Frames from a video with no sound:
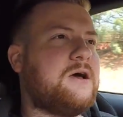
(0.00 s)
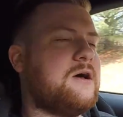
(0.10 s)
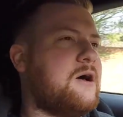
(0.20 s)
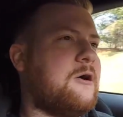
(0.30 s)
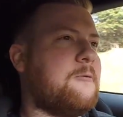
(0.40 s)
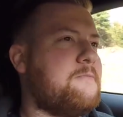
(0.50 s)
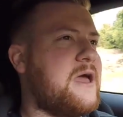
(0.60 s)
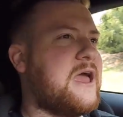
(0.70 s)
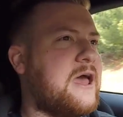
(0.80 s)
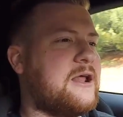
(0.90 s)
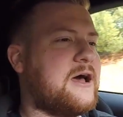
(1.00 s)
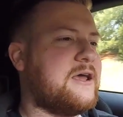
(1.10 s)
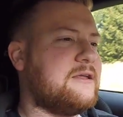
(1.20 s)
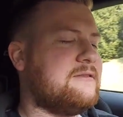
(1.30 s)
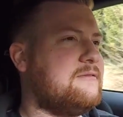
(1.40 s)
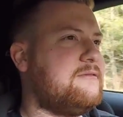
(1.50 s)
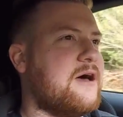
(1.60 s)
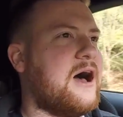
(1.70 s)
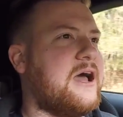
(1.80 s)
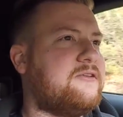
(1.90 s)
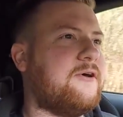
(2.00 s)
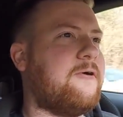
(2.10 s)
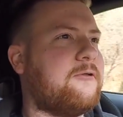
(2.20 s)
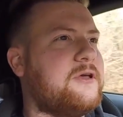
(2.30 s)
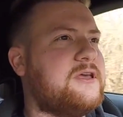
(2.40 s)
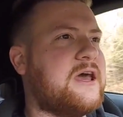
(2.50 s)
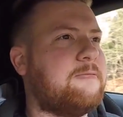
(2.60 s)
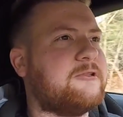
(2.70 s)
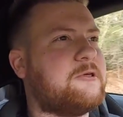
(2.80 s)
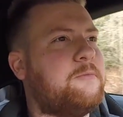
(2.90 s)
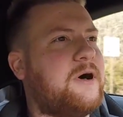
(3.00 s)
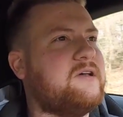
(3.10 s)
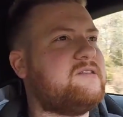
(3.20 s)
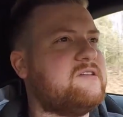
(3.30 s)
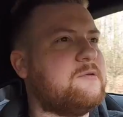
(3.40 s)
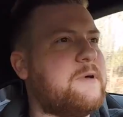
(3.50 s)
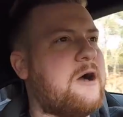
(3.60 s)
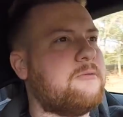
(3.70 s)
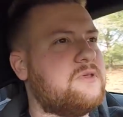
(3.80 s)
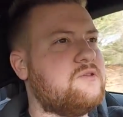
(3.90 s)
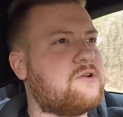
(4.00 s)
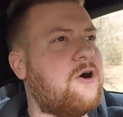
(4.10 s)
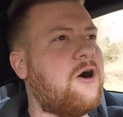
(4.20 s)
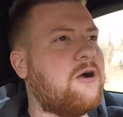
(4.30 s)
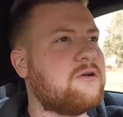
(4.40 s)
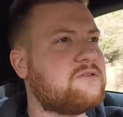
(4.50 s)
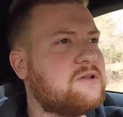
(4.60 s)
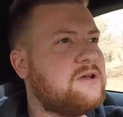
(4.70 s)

oh man, I totally get what the buzz is about with these cars.